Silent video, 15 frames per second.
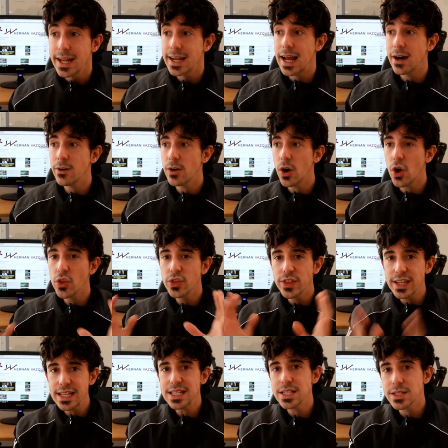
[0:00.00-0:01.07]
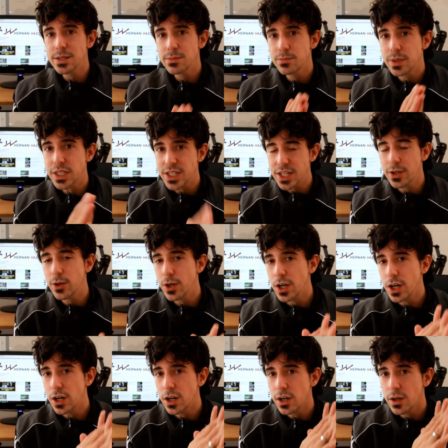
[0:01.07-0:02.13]
Now, on this
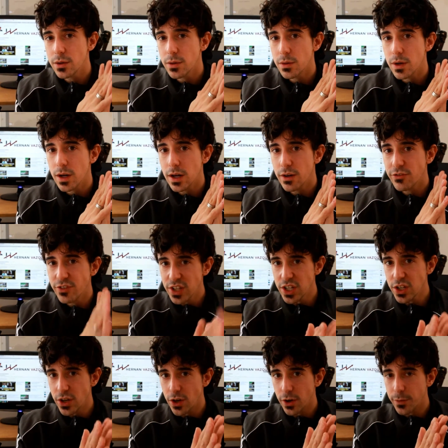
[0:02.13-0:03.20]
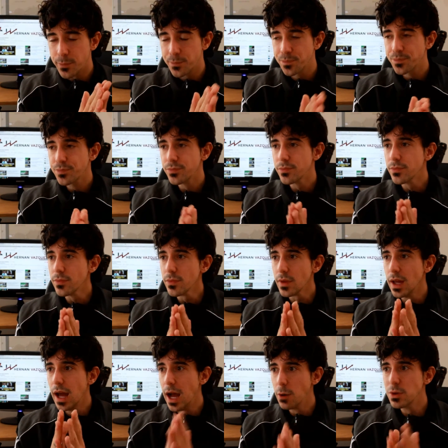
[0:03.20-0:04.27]
particular video,
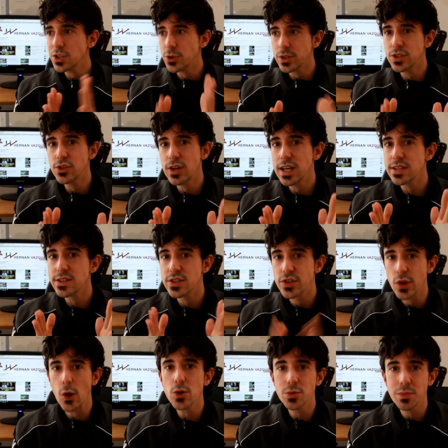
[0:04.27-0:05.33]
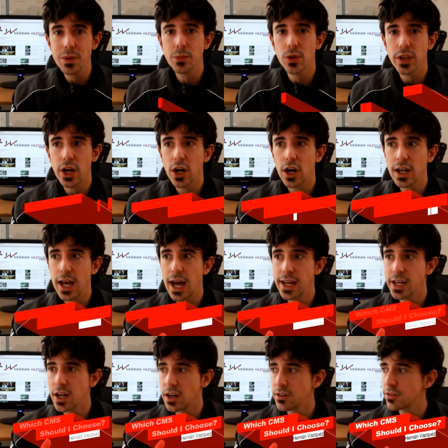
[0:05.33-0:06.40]
I want to address those people that are
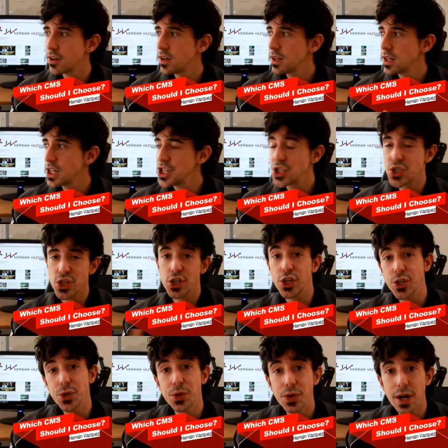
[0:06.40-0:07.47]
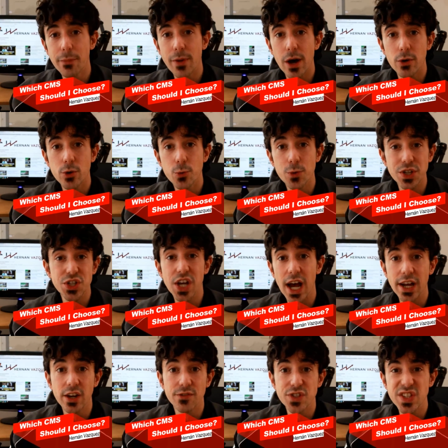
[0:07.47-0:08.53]
kind of insecure about which
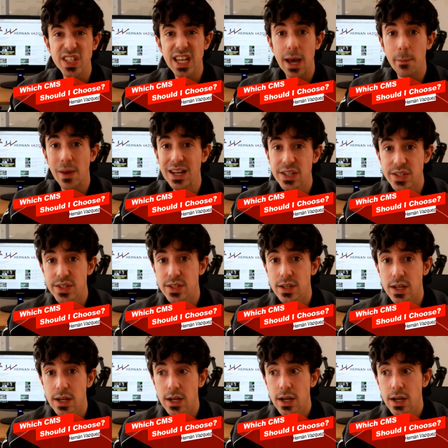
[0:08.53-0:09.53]
kind of CMS